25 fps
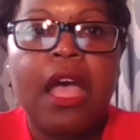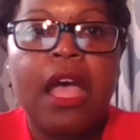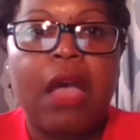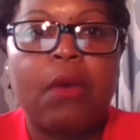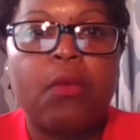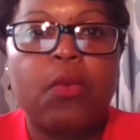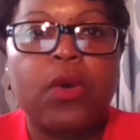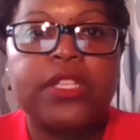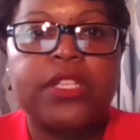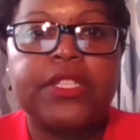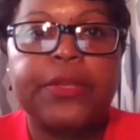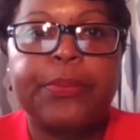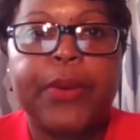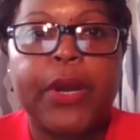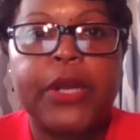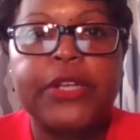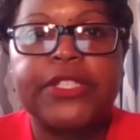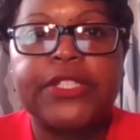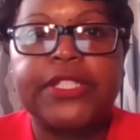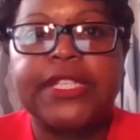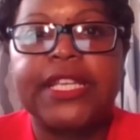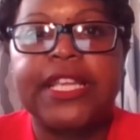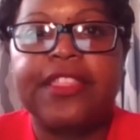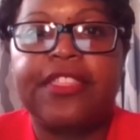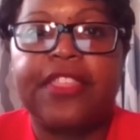I want to
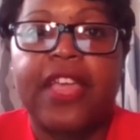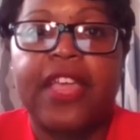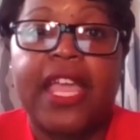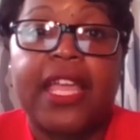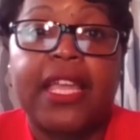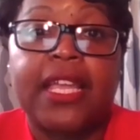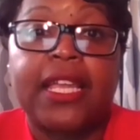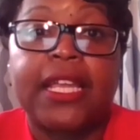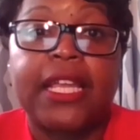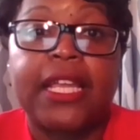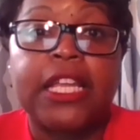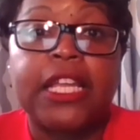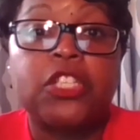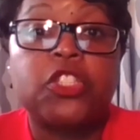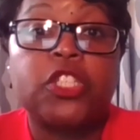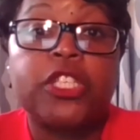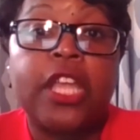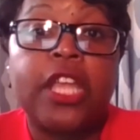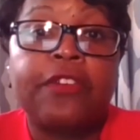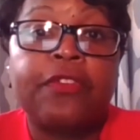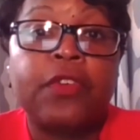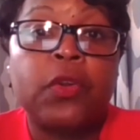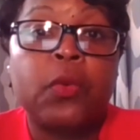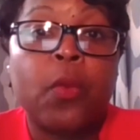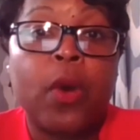personally thank each
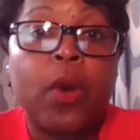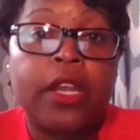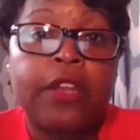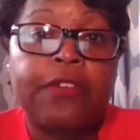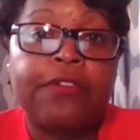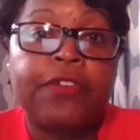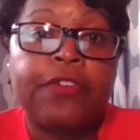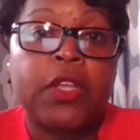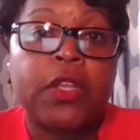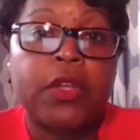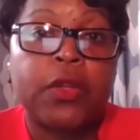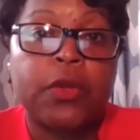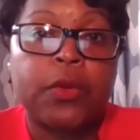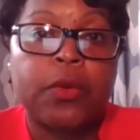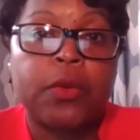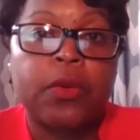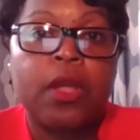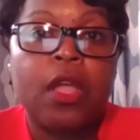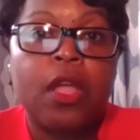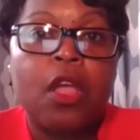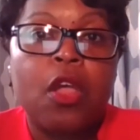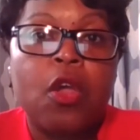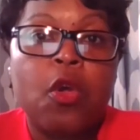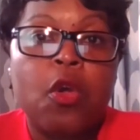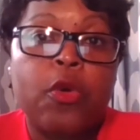and every one of you
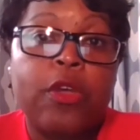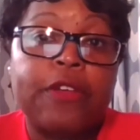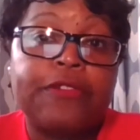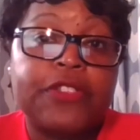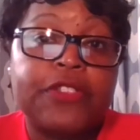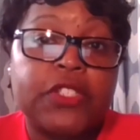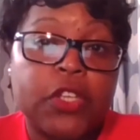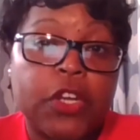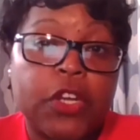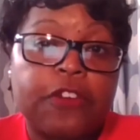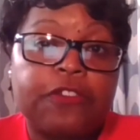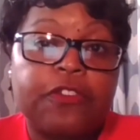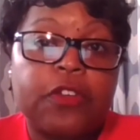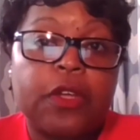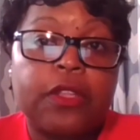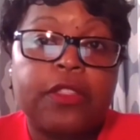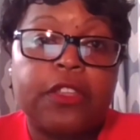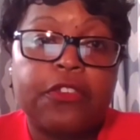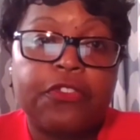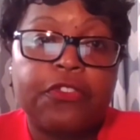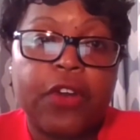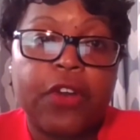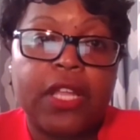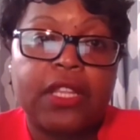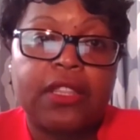who have served on
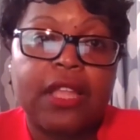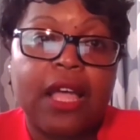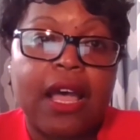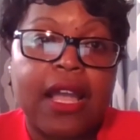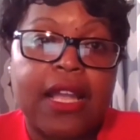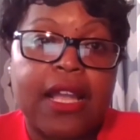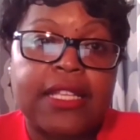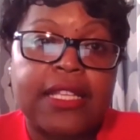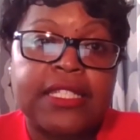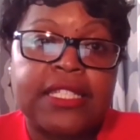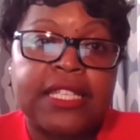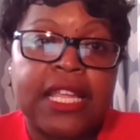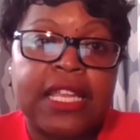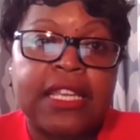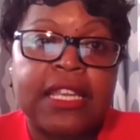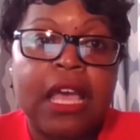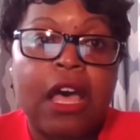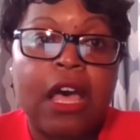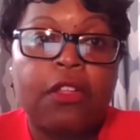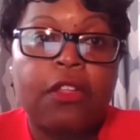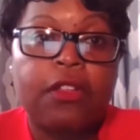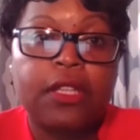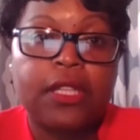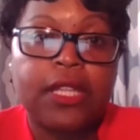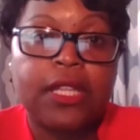the front lines in
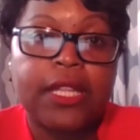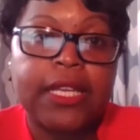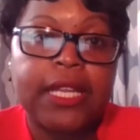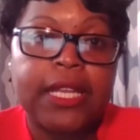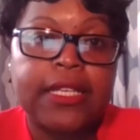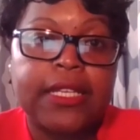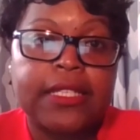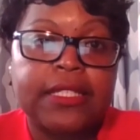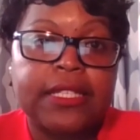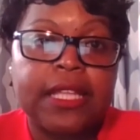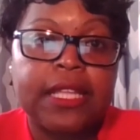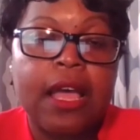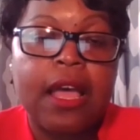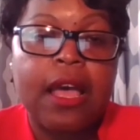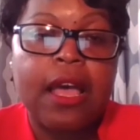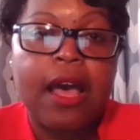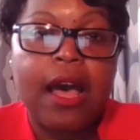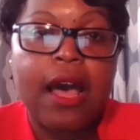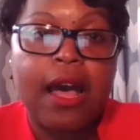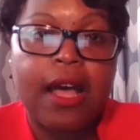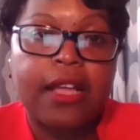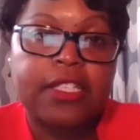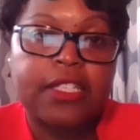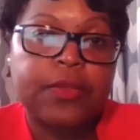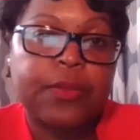health clinics,
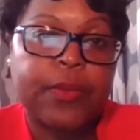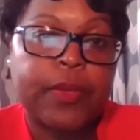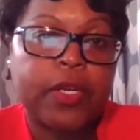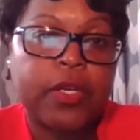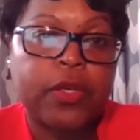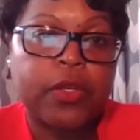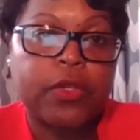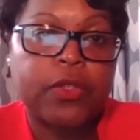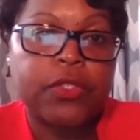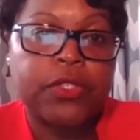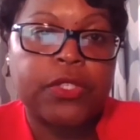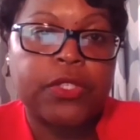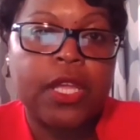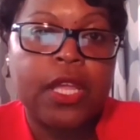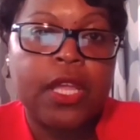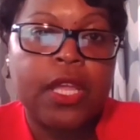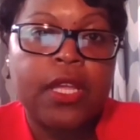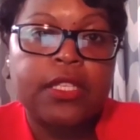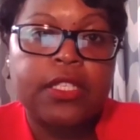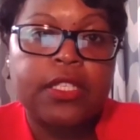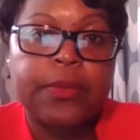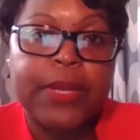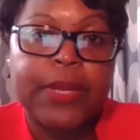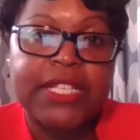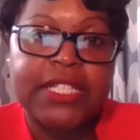hospitals,
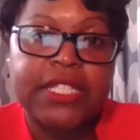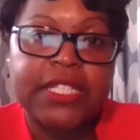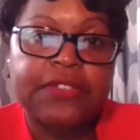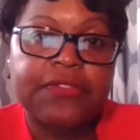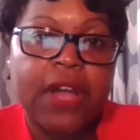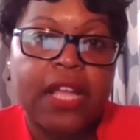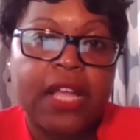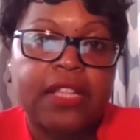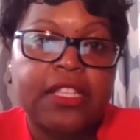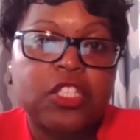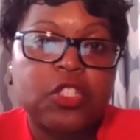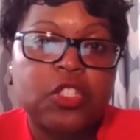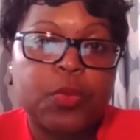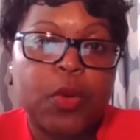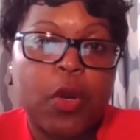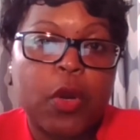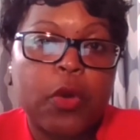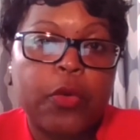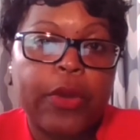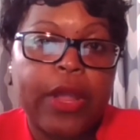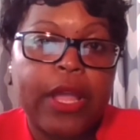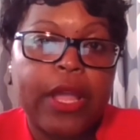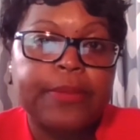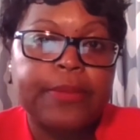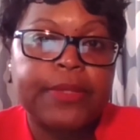domestic violence
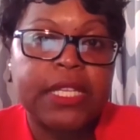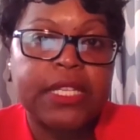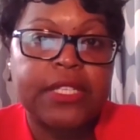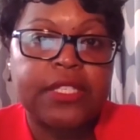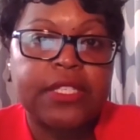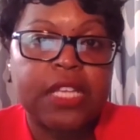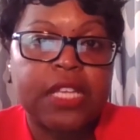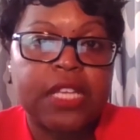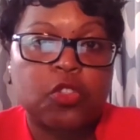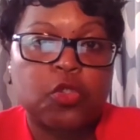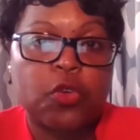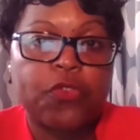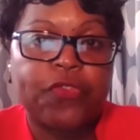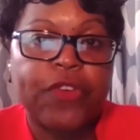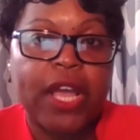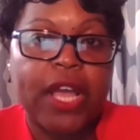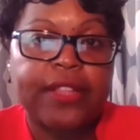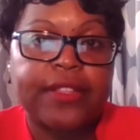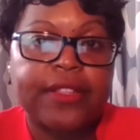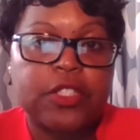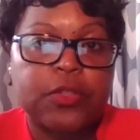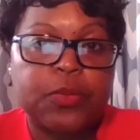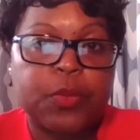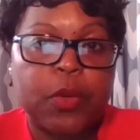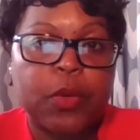programs, and sexual
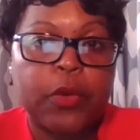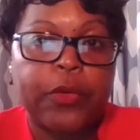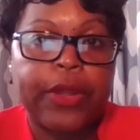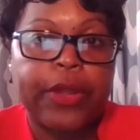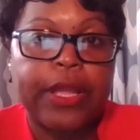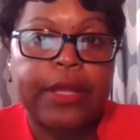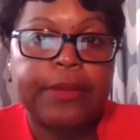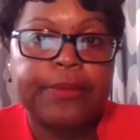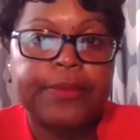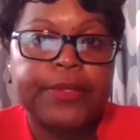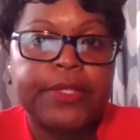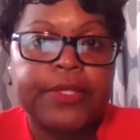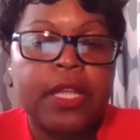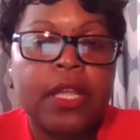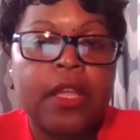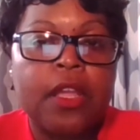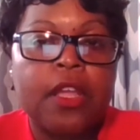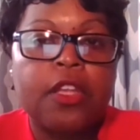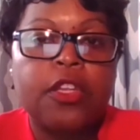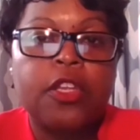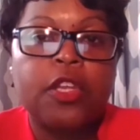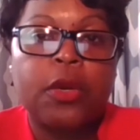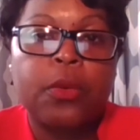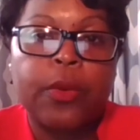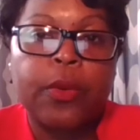violence programs.
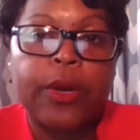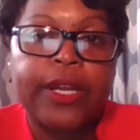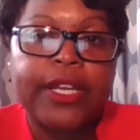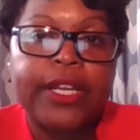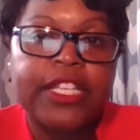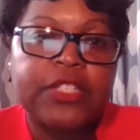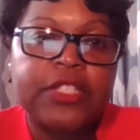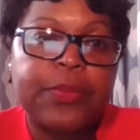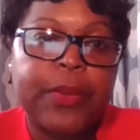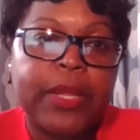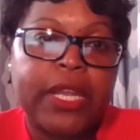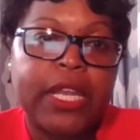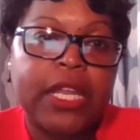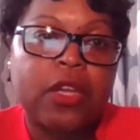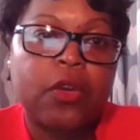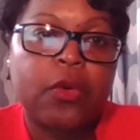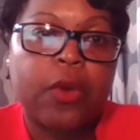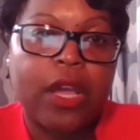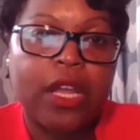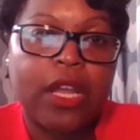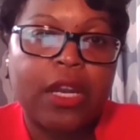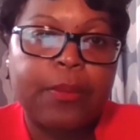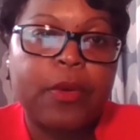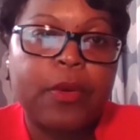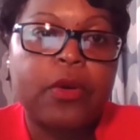Your work has been
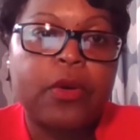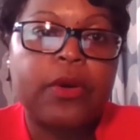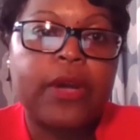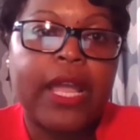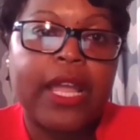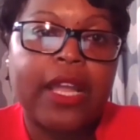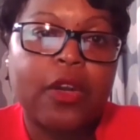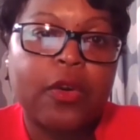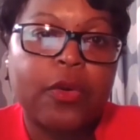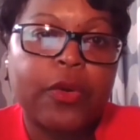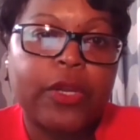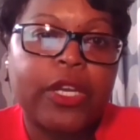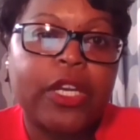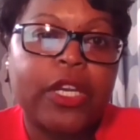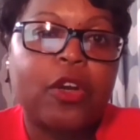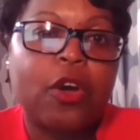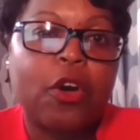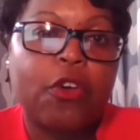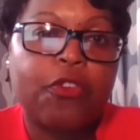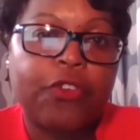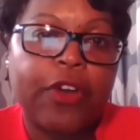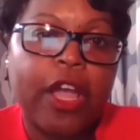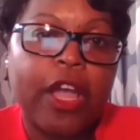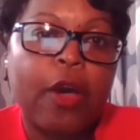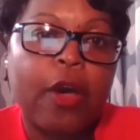incredible and
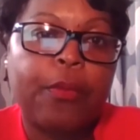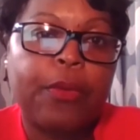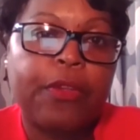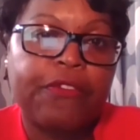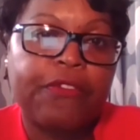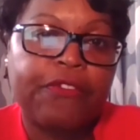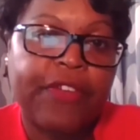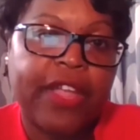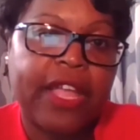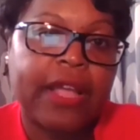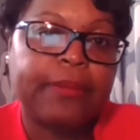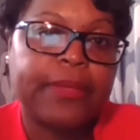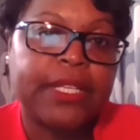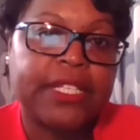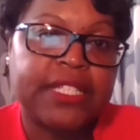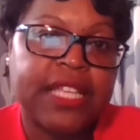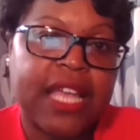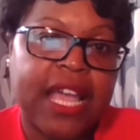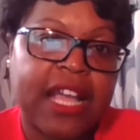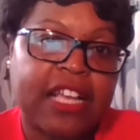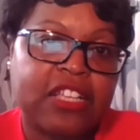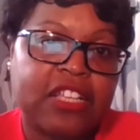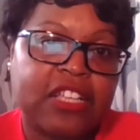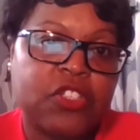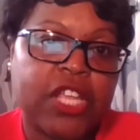critical for helping families
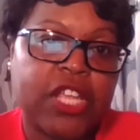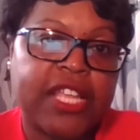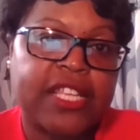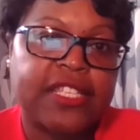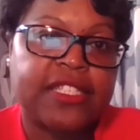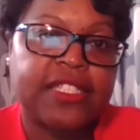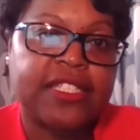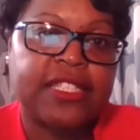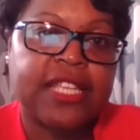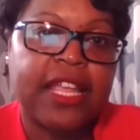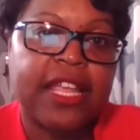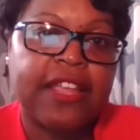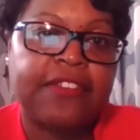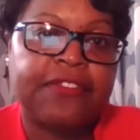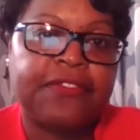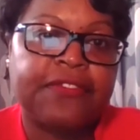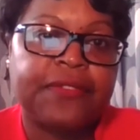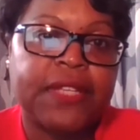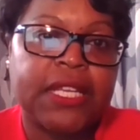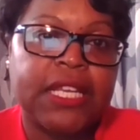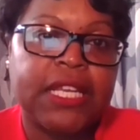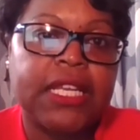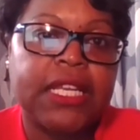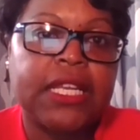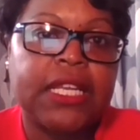access
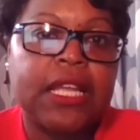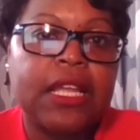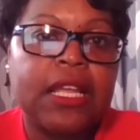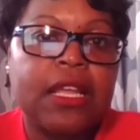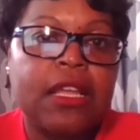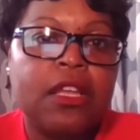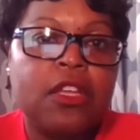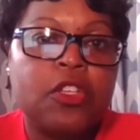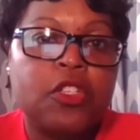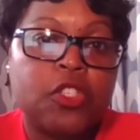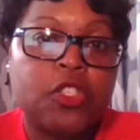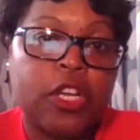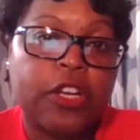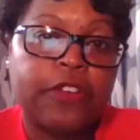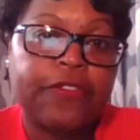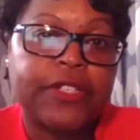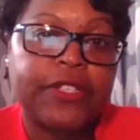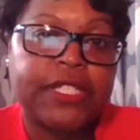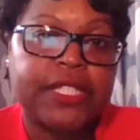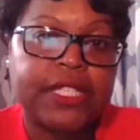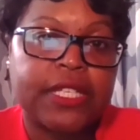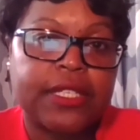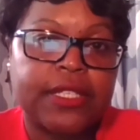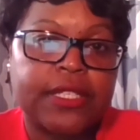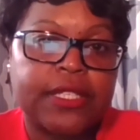safety,
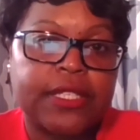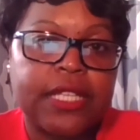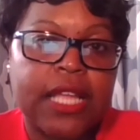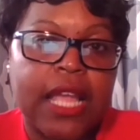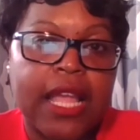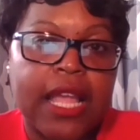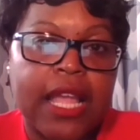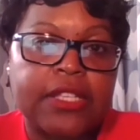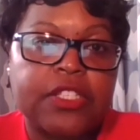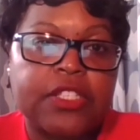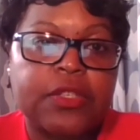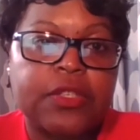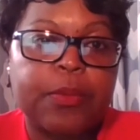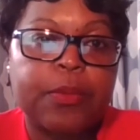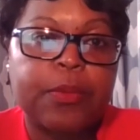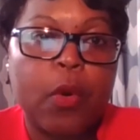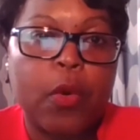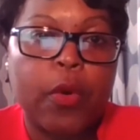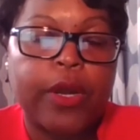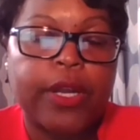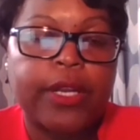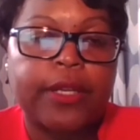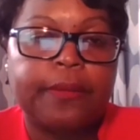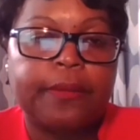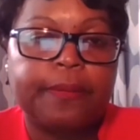services, and
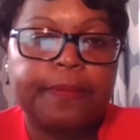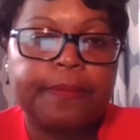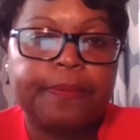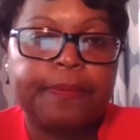support.